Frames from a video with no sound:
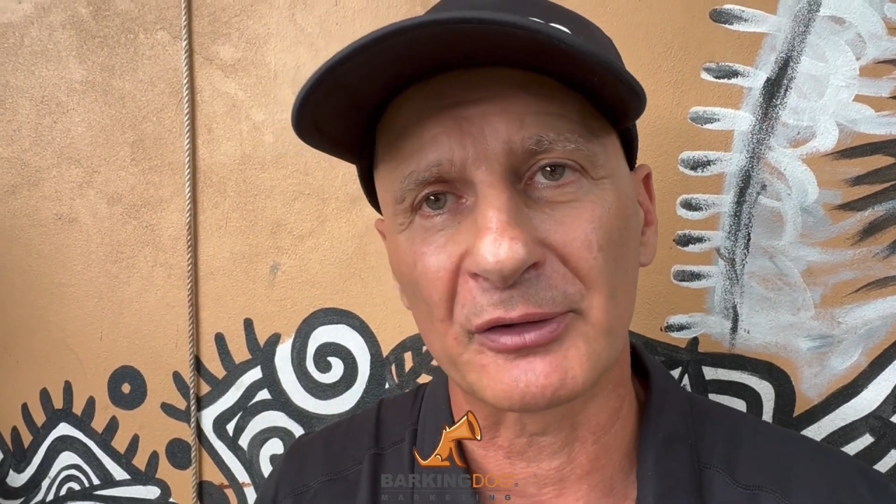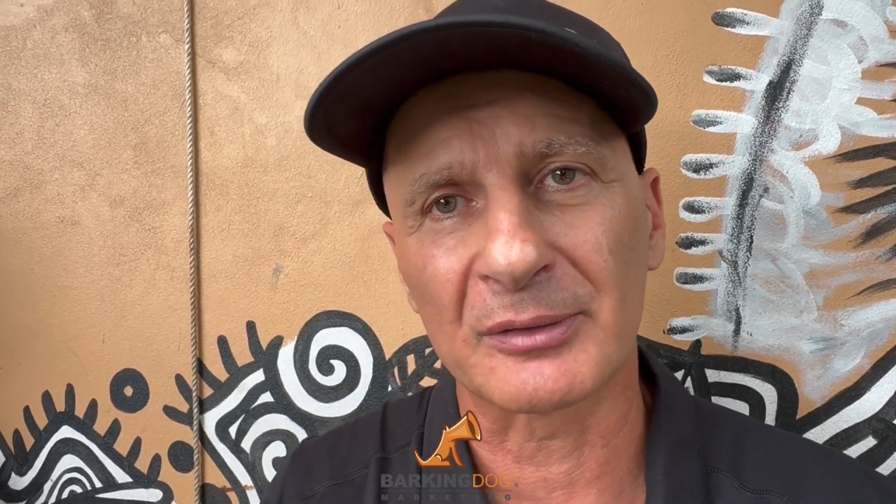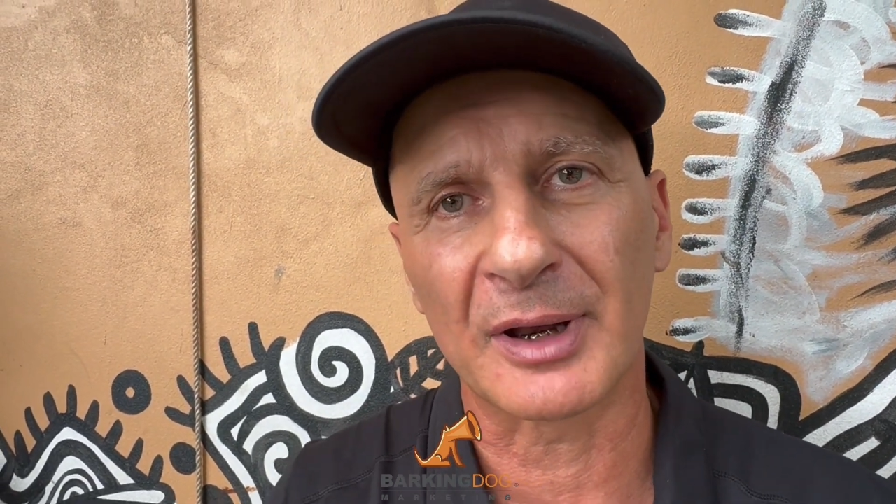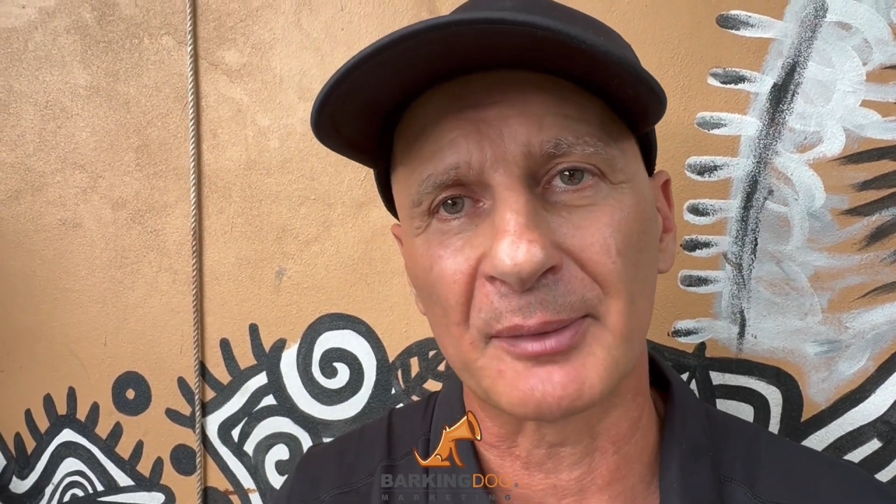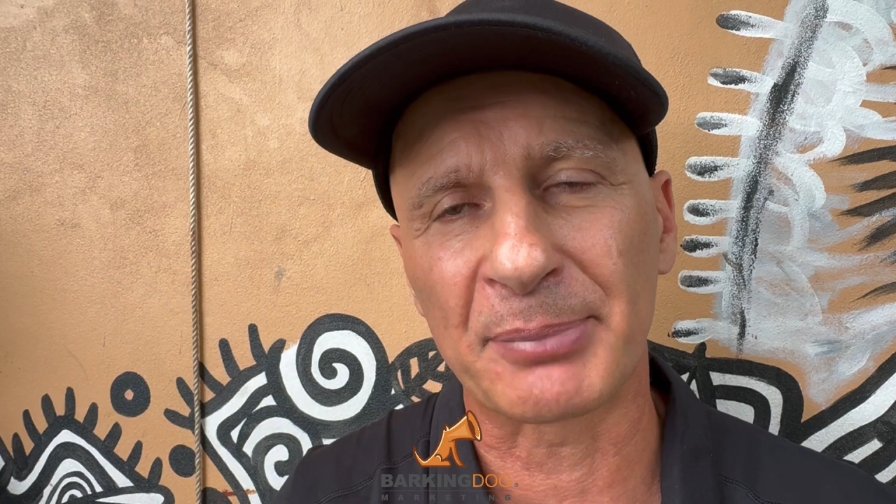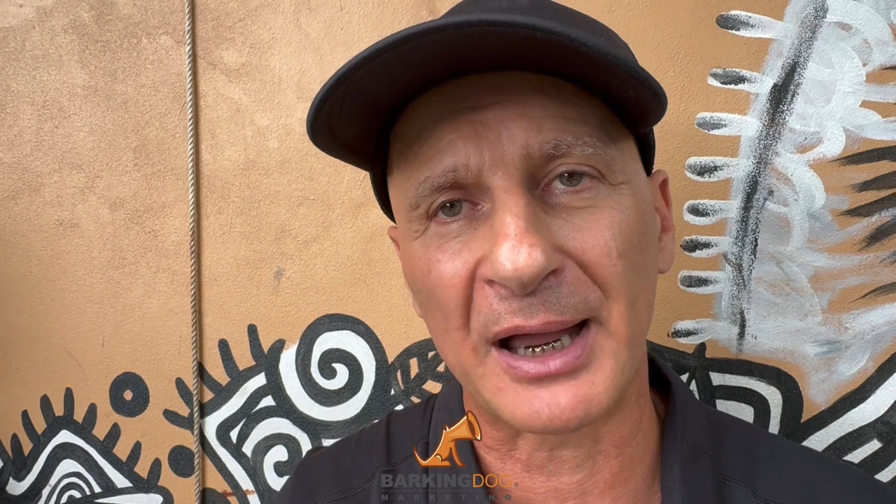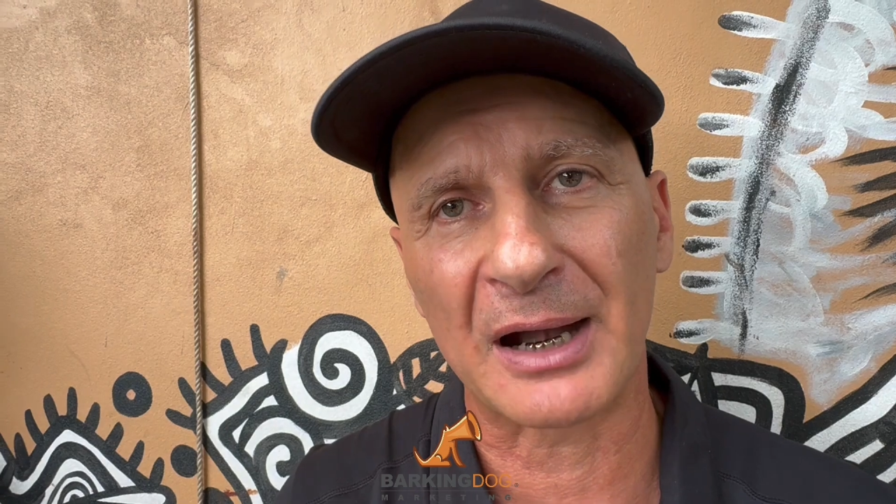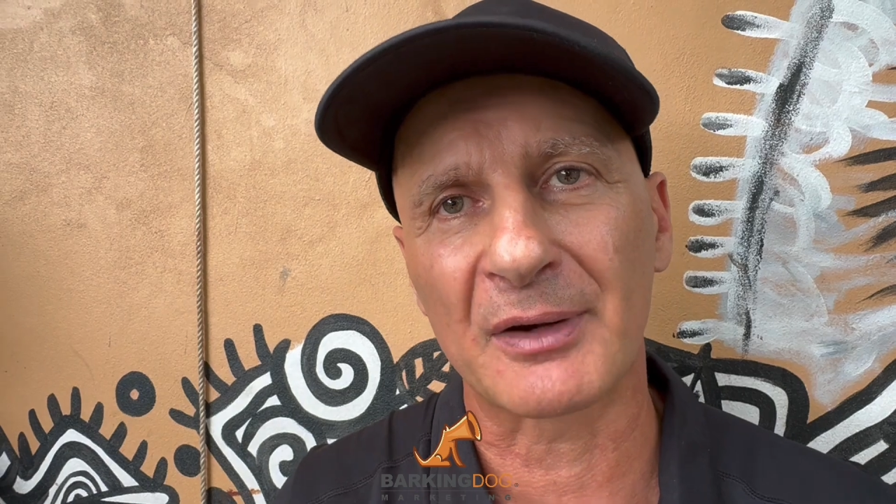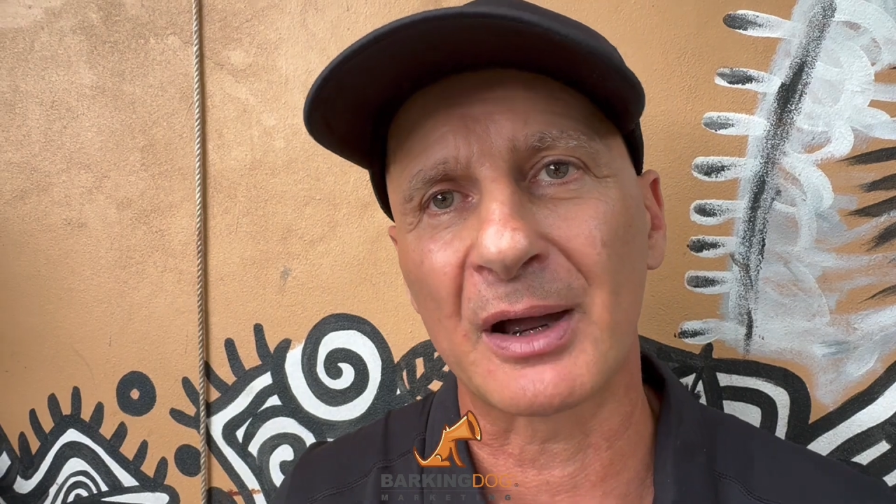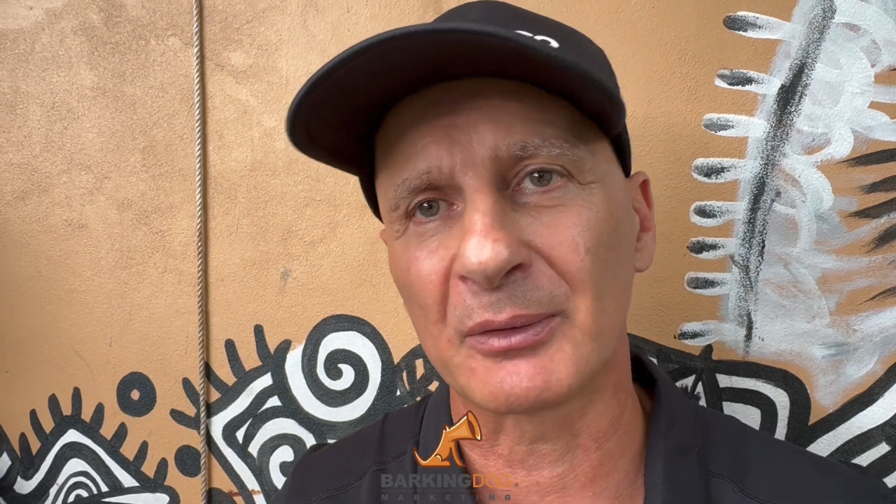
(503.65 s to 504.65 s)
and
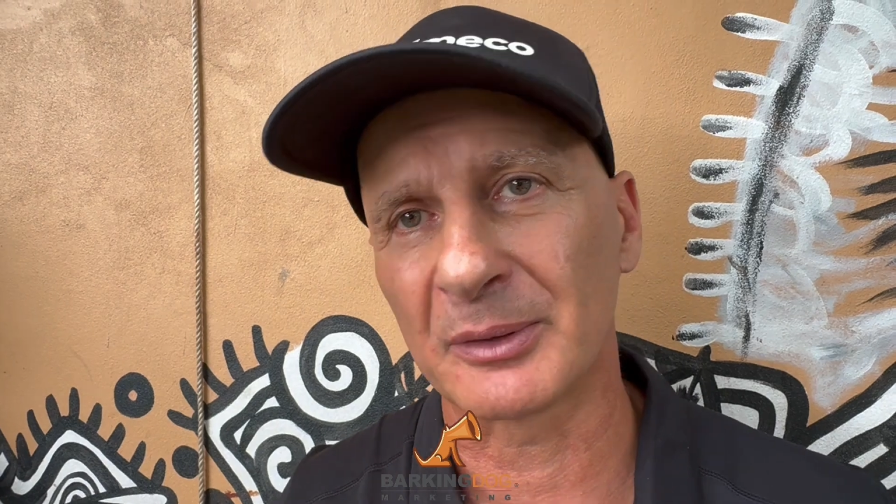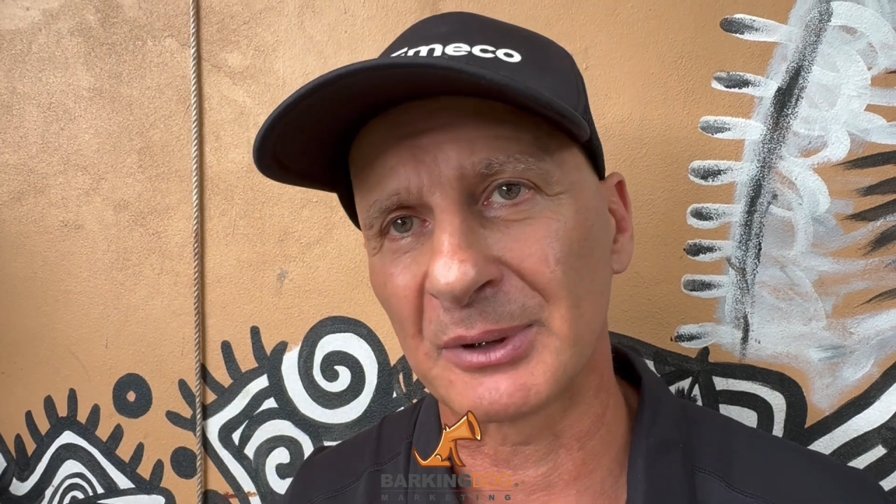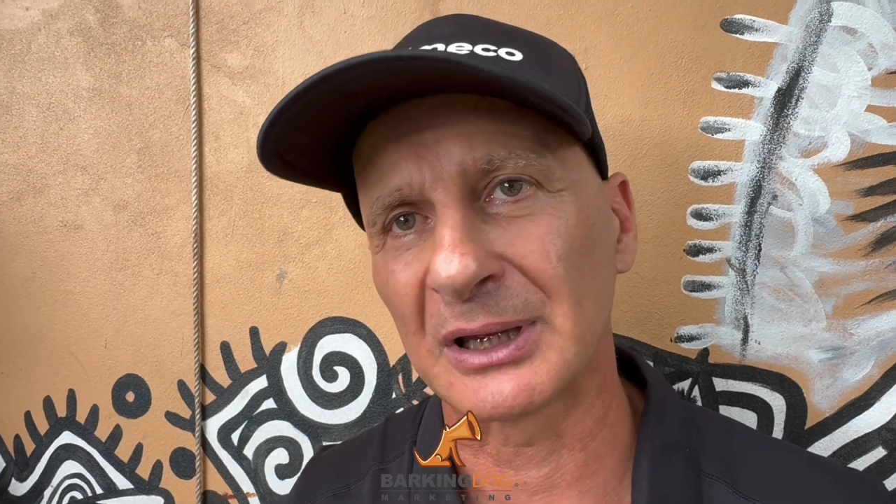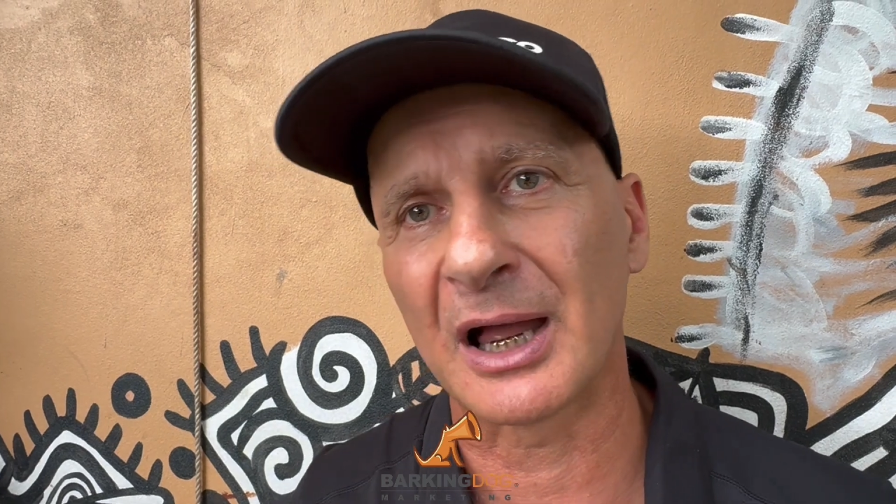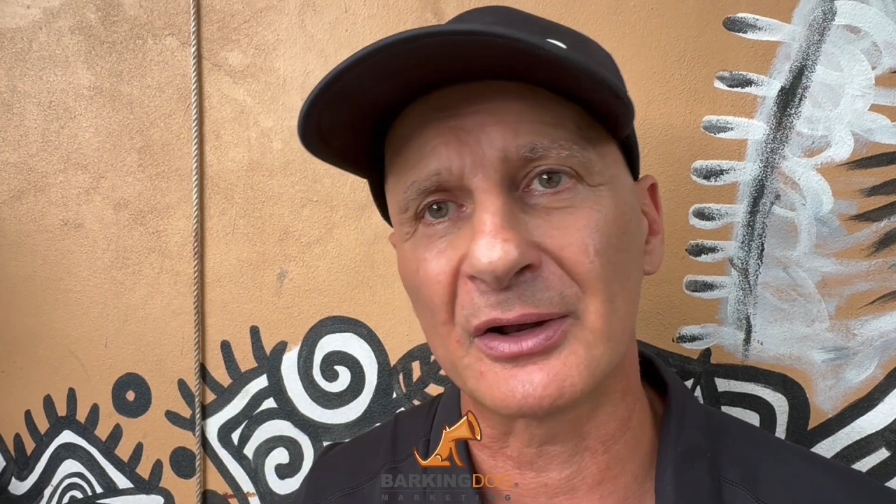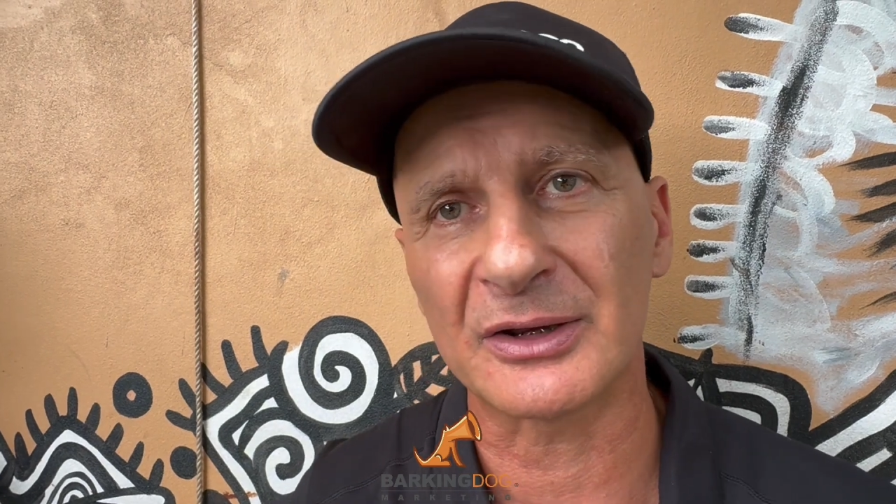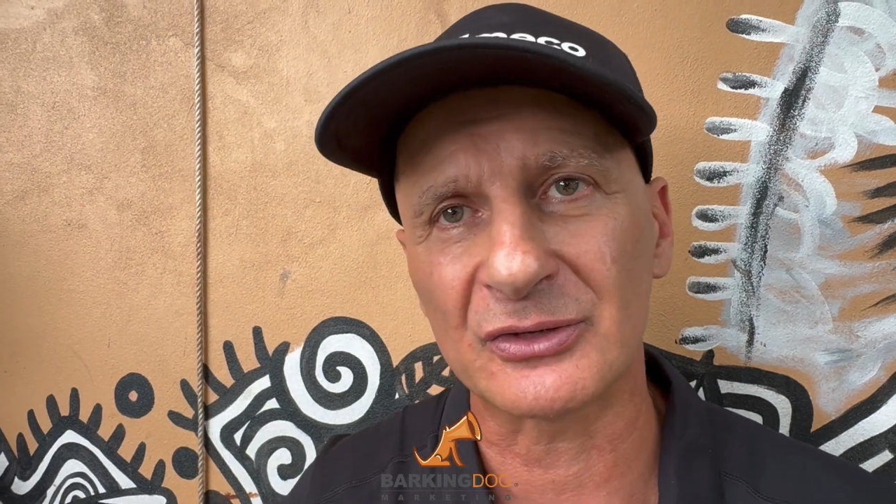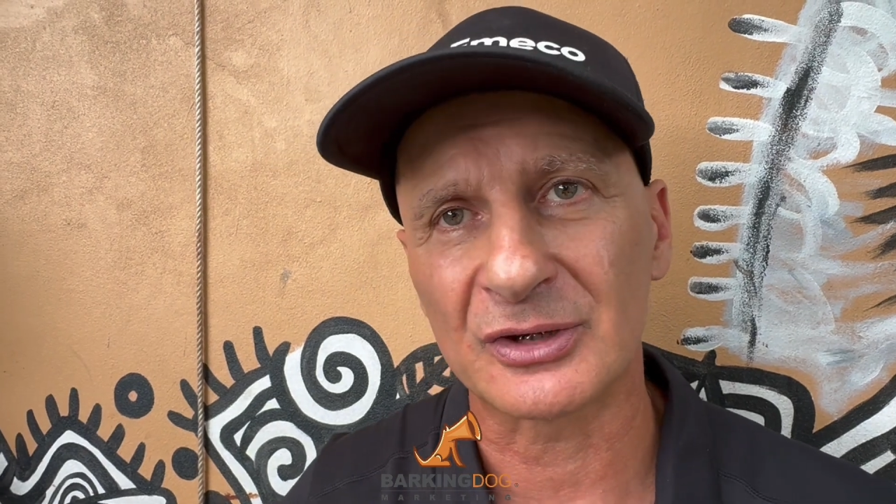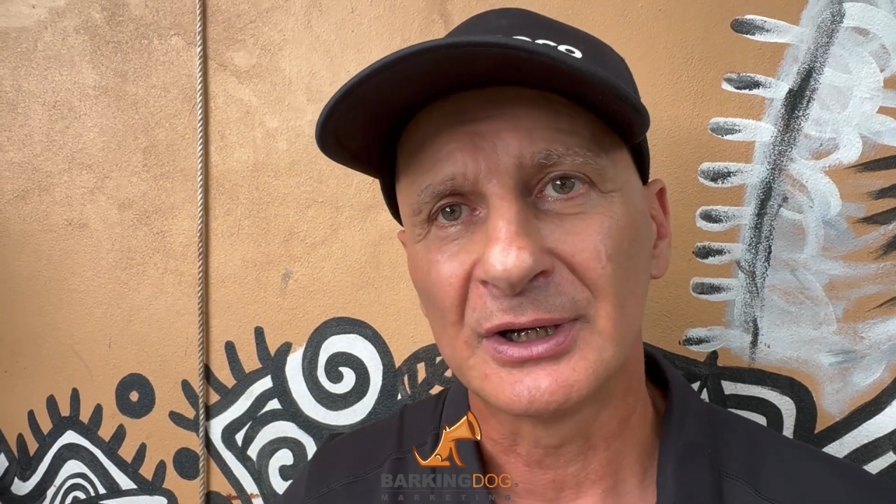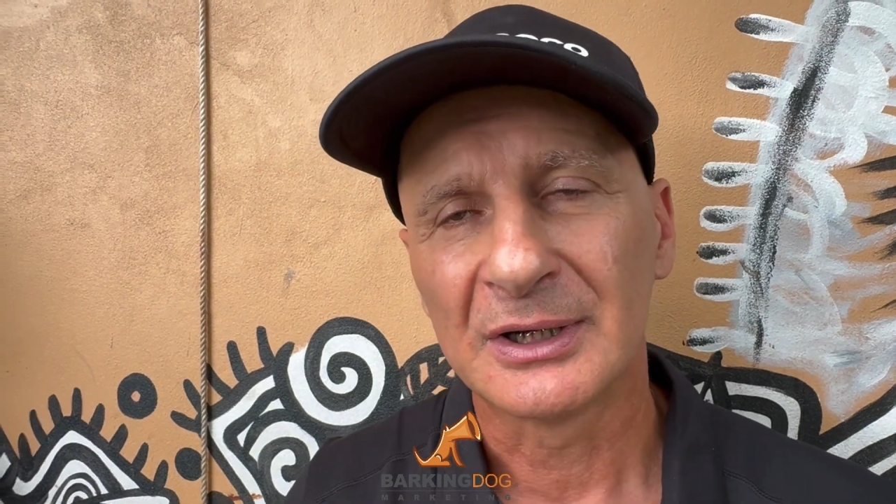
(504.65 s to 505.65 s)
Paro and the Maloneys,